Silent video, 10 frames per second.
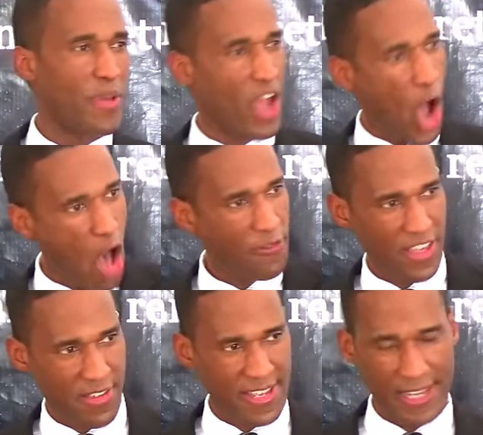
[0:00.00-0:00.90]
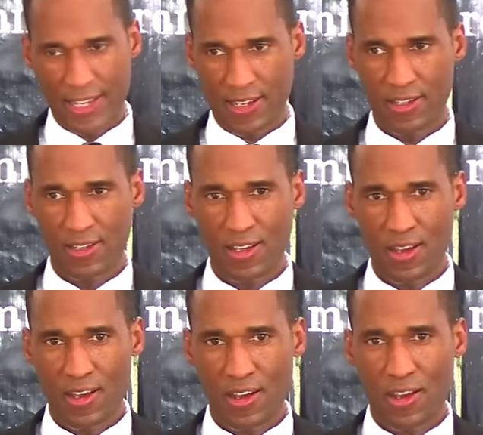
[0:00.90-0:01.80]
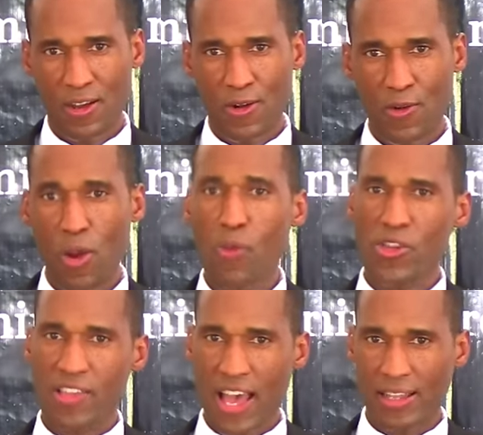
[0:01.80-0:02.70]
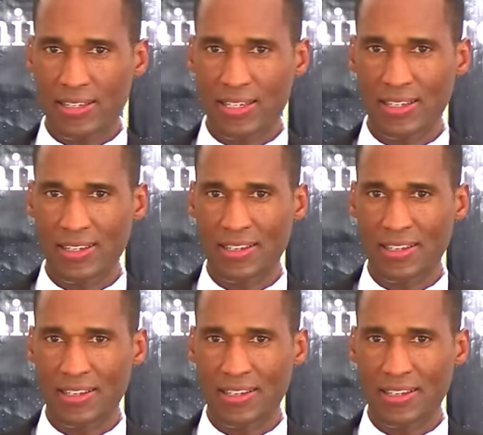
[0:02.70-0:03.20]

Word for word: to be harvested. Where was that?